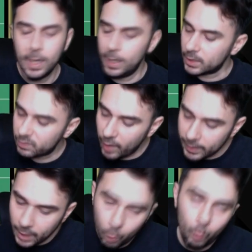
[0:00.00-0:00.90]
Let's
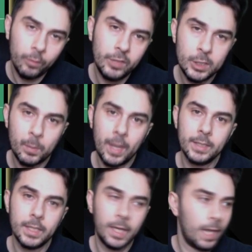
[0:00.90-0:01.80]
find out all of these
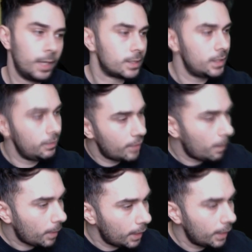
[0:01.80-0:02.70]
players again. Let's see if they're
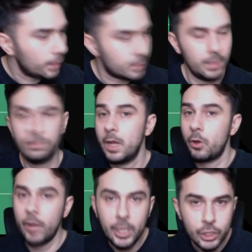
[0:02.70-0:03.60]
playing. Let's see if they're
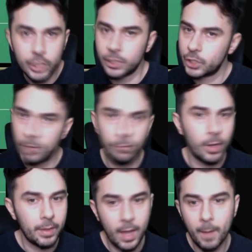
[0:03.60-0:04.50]
not injured and stuff
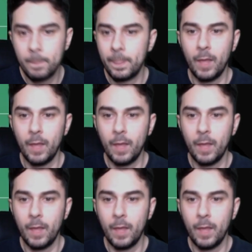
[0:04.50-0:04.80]
like that.